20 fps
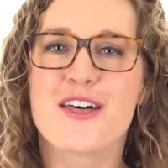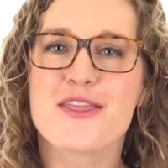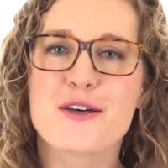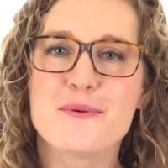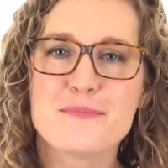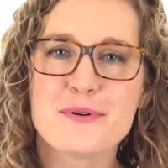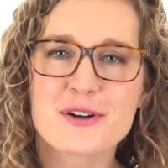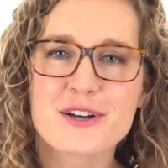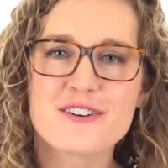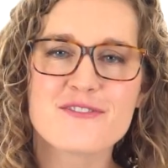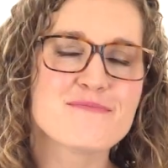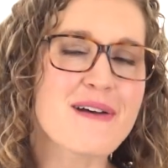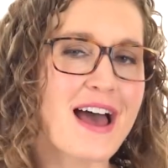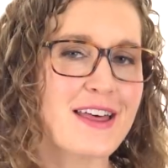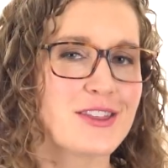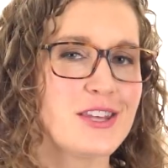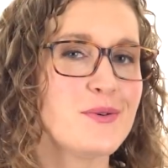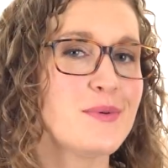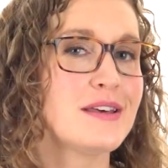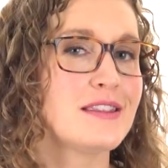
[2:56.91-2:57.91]
The book of
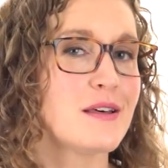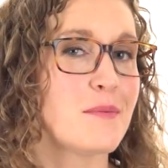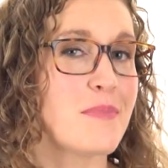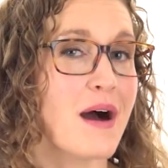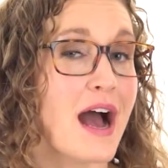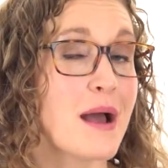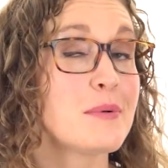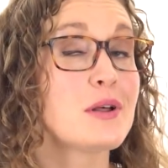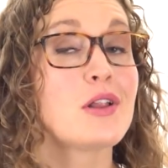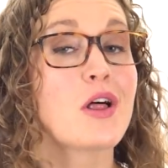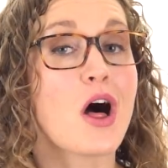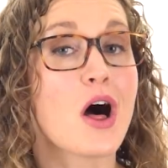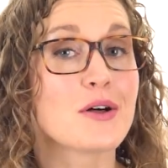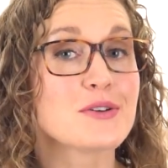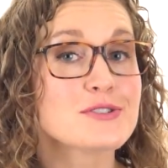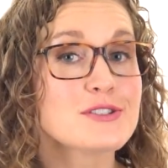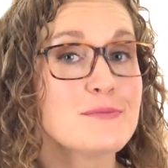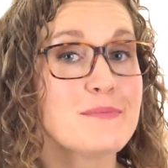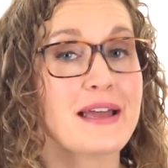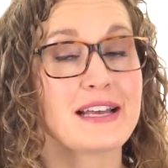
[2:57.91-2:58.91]
Matthew in the Bible
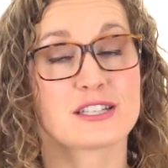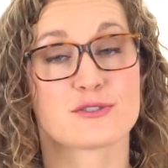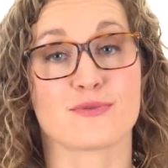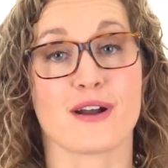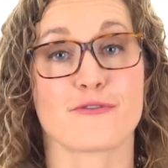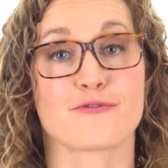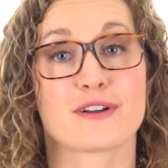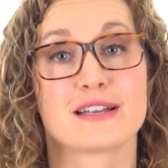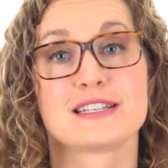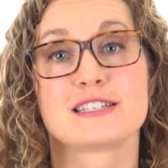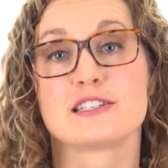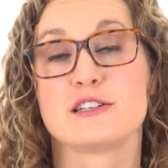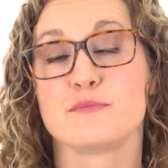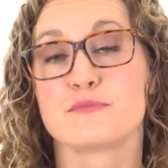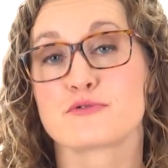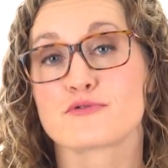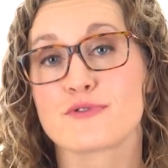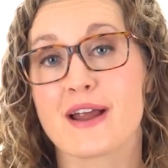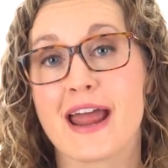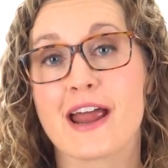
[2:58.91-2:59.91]
also makes reference to
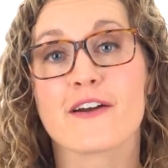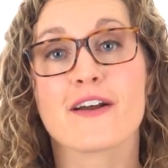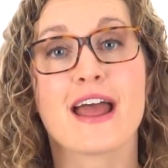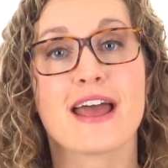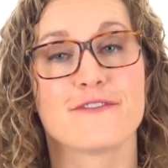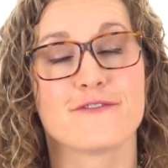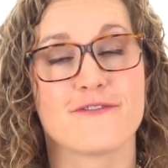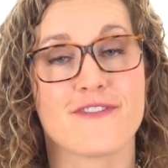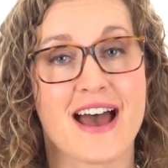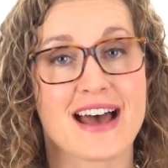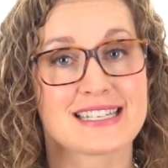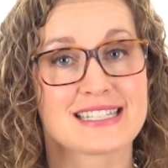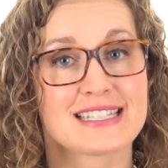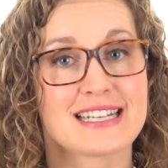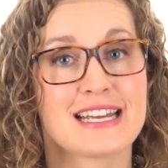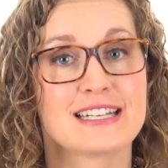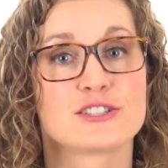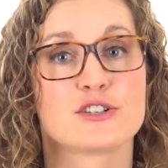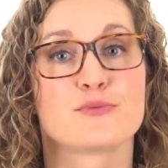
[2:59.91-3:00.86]
prayer and fasting